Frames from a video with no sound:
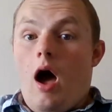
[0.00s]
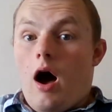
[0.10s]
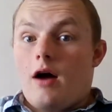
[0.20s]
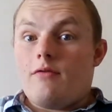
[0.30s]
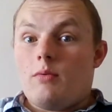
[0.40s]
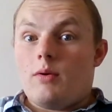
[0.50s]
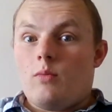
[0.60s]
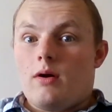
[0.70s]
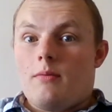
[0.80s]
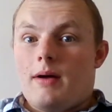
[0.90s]
Hi everyone and
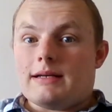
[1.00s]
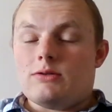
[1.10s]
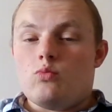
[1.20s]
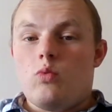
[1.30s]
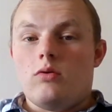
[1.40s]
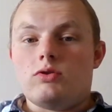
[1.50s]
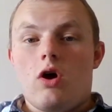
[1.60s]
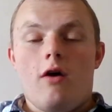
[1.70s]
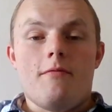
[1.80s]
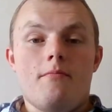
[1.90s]
welcome back to World
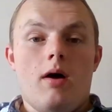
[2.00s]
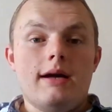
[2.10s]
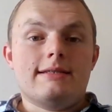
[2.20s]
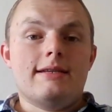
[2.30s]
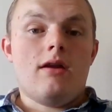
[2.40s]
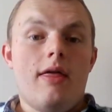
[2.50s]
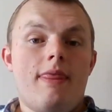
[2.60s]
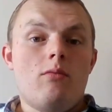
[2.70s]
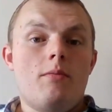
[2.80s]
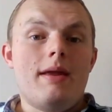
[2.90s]
of Mike. Tonight
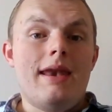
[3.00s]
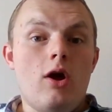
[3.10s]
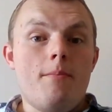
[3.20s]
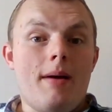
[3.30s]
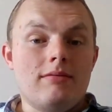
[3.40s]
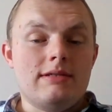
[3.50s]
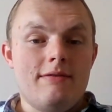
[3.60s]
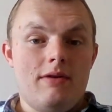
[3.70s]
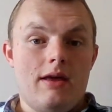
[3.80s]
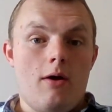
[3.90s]
there will be no bounty
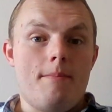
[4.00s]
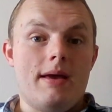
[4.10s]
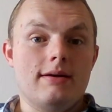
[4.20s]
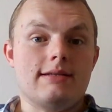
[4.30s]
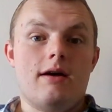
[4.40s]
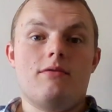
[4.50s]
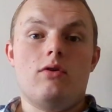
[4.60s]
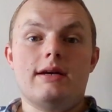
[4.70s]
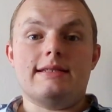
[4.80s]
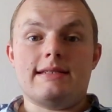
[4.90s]
video because I've
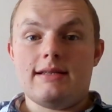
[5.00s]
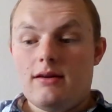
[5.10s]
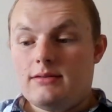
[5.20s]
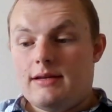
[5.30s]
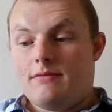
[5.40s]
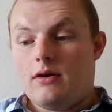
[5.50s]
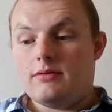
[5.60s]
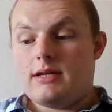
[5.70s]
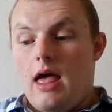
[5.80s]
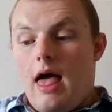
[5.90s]
got exclusive
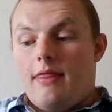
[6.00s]
news.